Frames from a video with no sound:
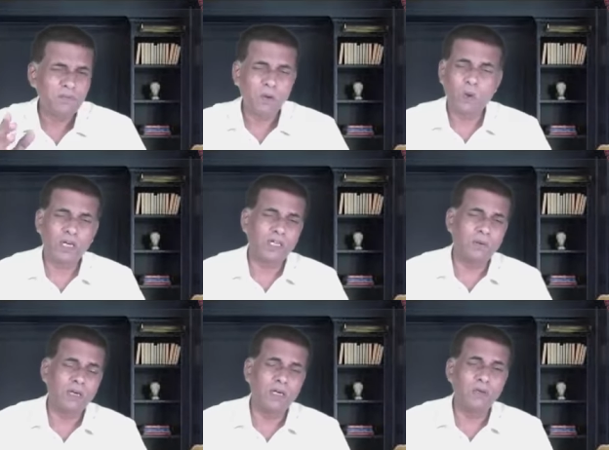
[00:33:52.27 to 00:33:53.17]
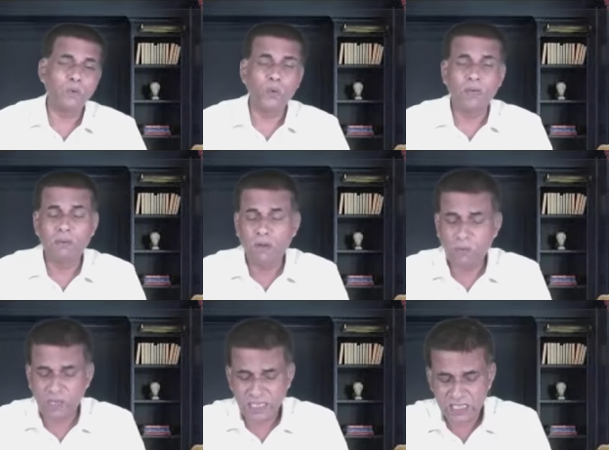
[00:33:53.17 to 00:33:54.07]
whatever
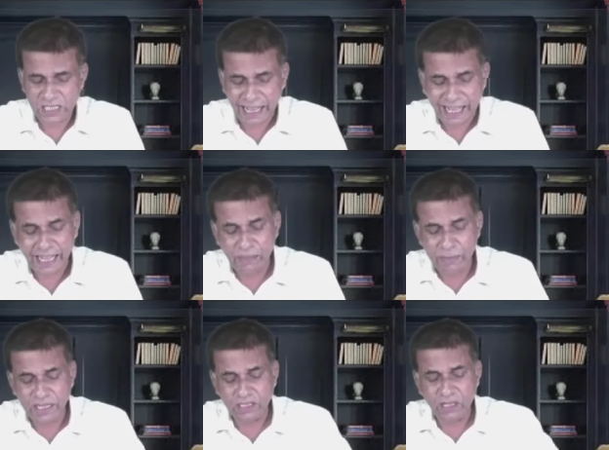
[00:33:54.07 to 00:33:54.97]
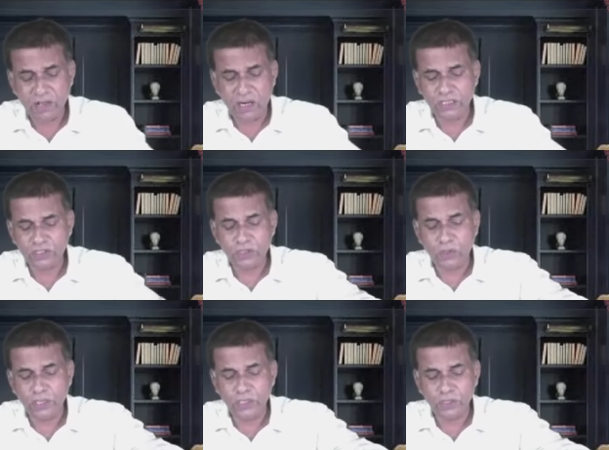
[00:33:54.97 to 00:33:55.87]
whoever is the enemy the lord is
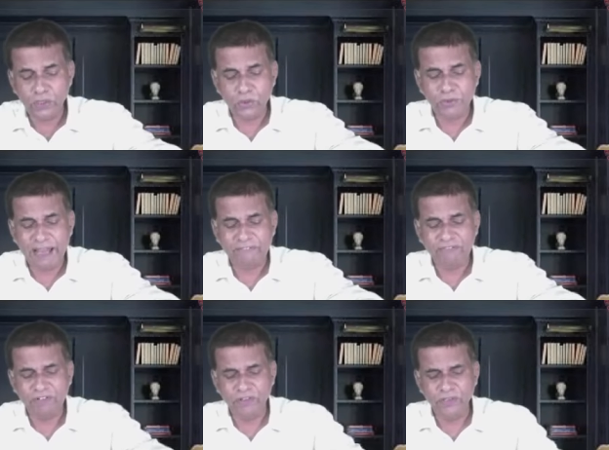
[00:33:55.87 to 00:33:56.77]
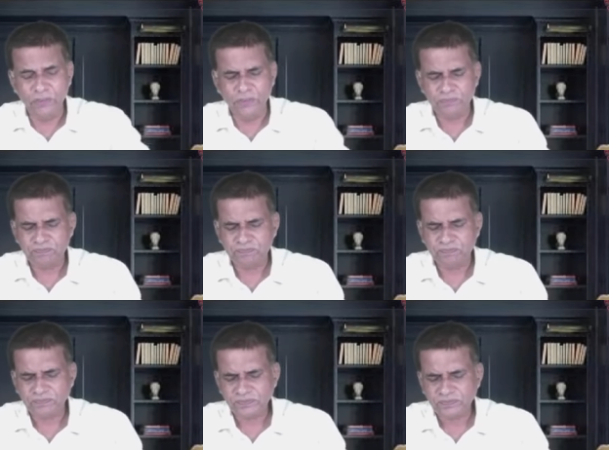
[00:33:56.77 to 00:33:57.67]
going to do that for you
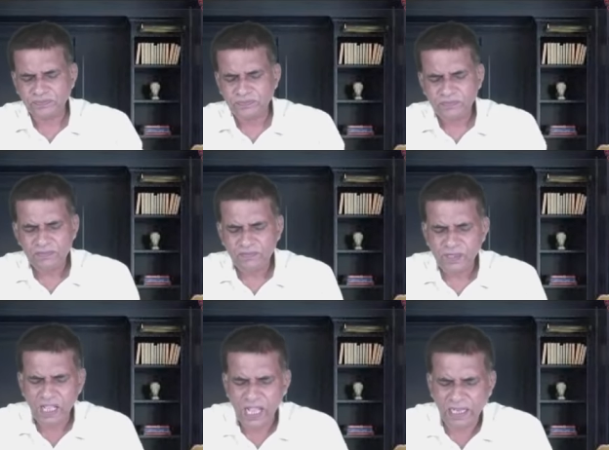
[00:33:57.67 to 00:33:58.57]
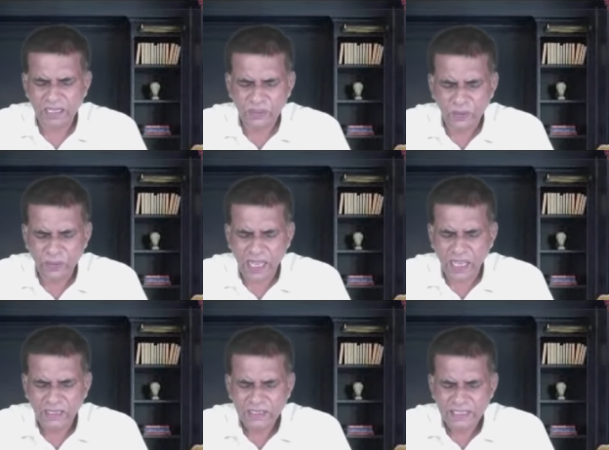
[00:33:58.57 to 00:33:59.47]

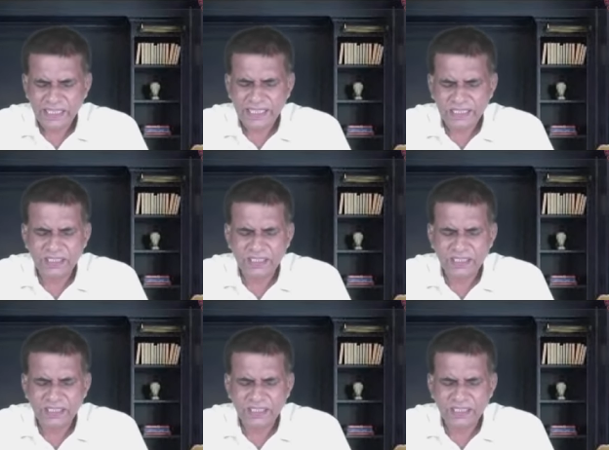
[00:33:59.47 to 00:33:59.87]
Hallelujah. In